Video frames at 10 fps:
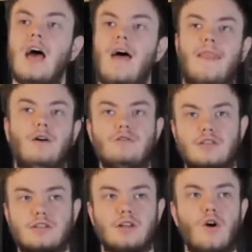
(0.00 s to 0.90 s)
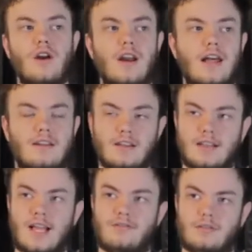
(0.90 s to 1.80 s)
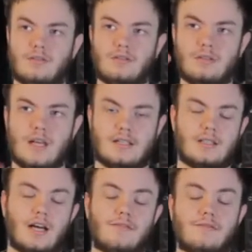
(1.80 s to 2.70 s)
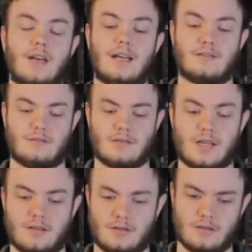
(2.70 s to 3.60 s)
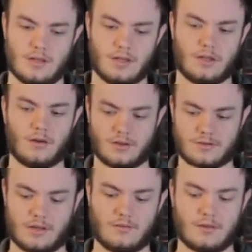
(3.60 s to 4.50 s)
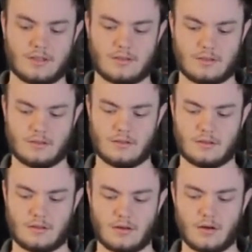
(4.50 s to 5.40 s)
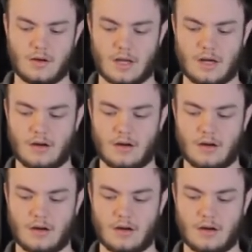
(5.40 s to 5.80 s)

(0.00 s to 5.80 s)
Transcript: And that was just loading into the level and stuff as the loader screen was going,